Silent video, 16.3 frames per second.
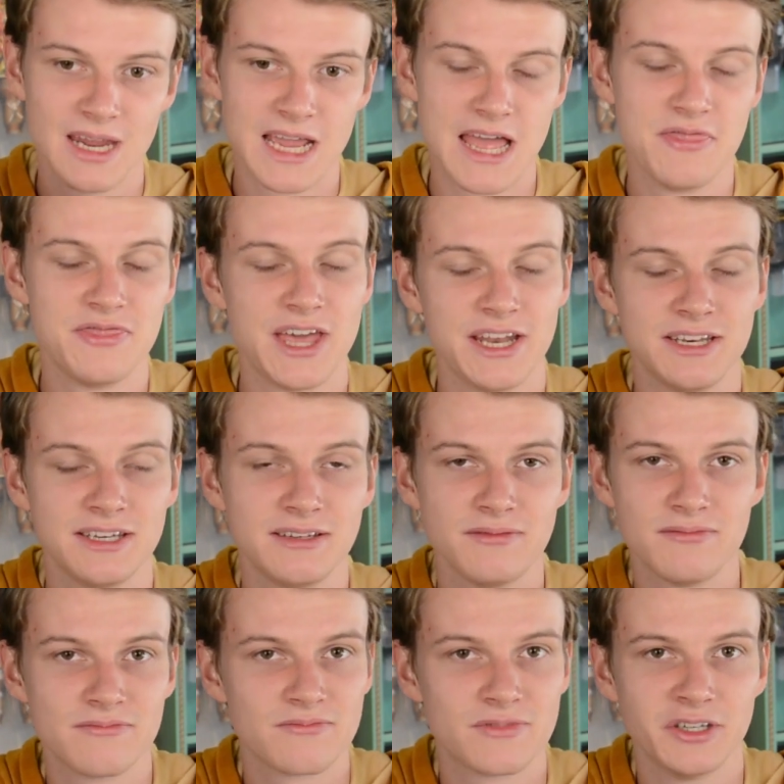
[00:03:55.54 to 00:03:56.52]
and then
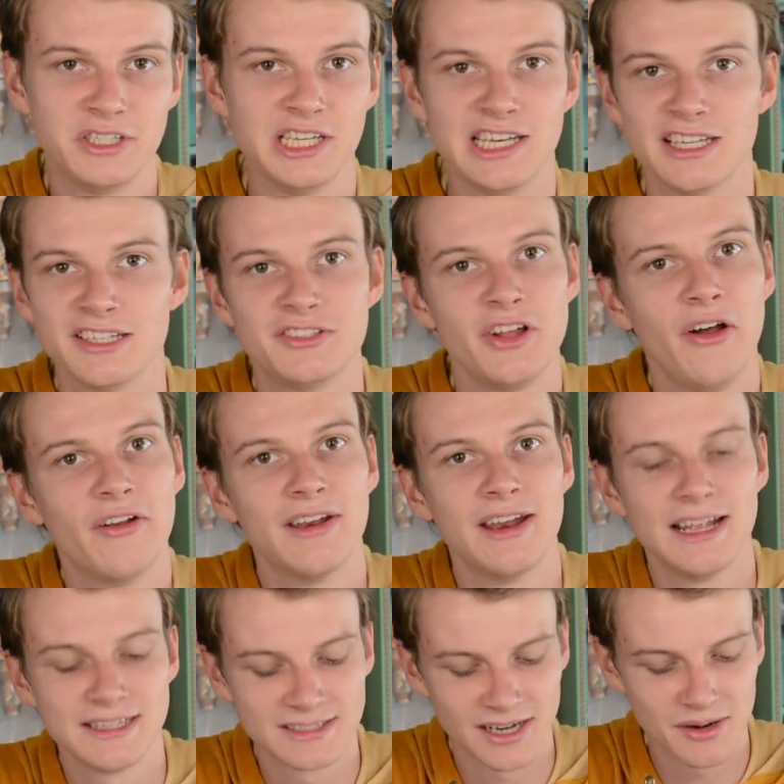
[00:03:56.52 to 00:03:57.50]
the deed is done.
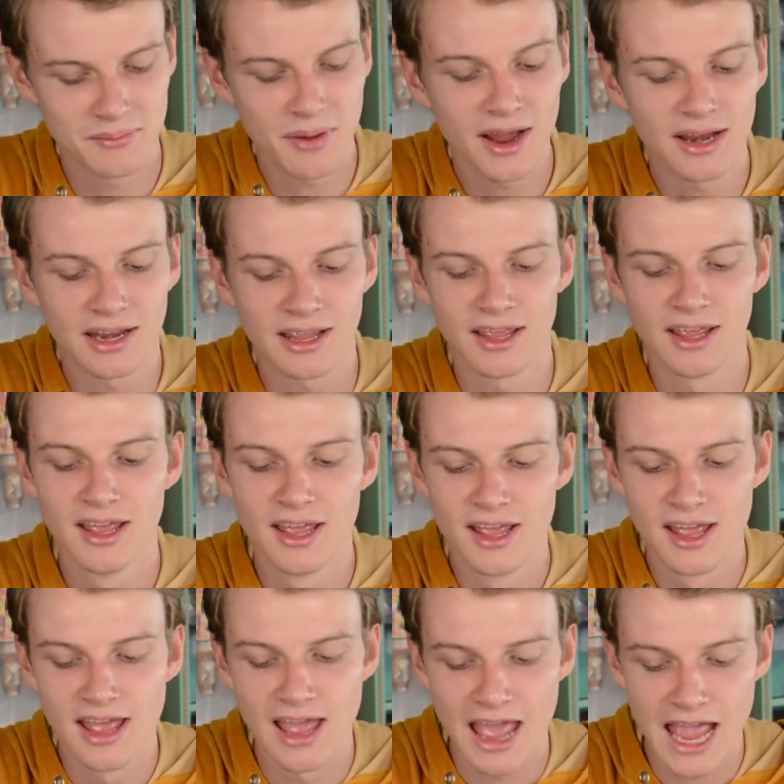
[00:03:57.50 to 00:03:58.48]
It's Hermione.
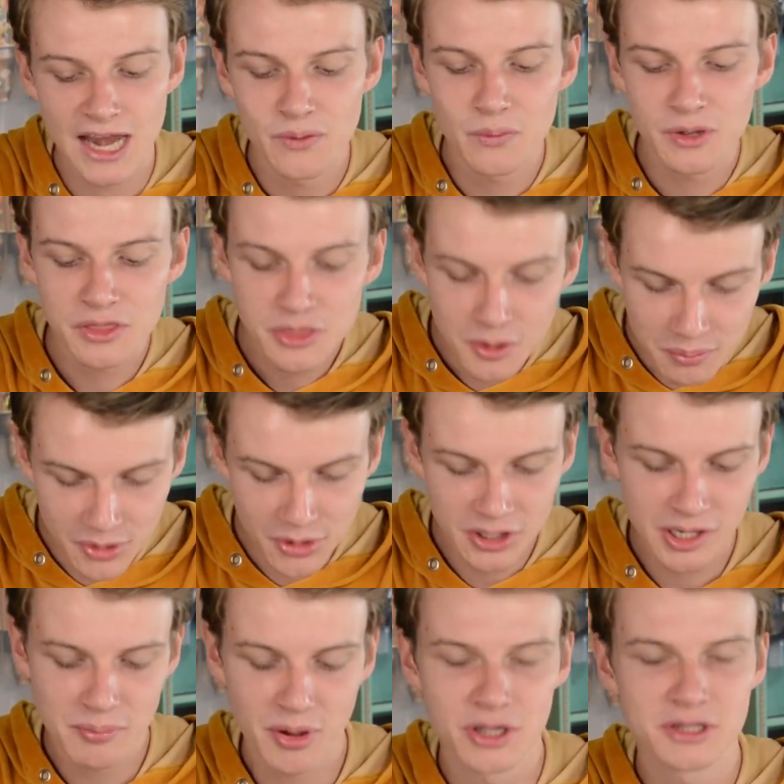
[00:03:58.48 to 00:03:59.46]
And with the
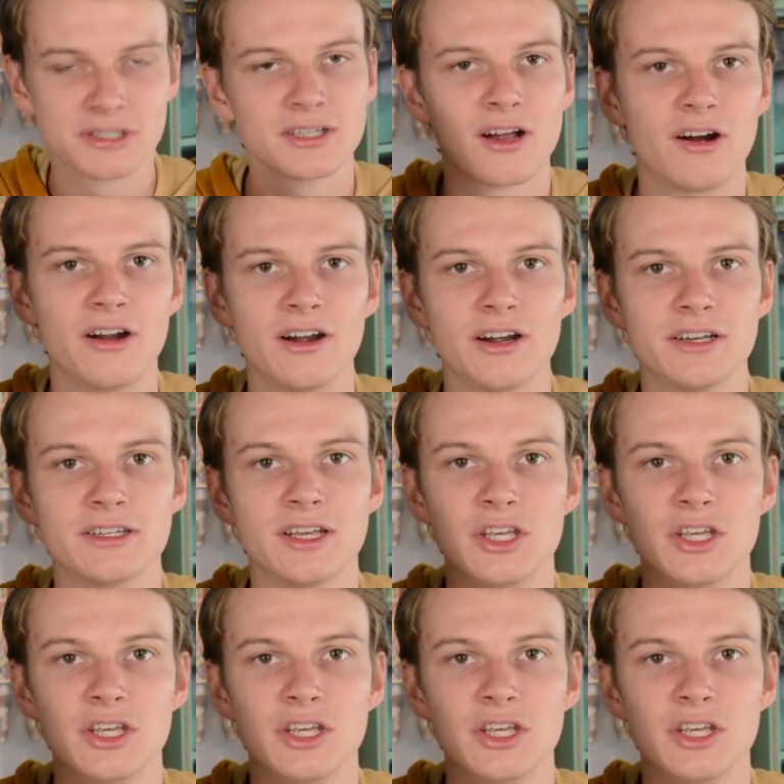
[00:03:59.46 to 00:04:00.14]
Birdie Bots card,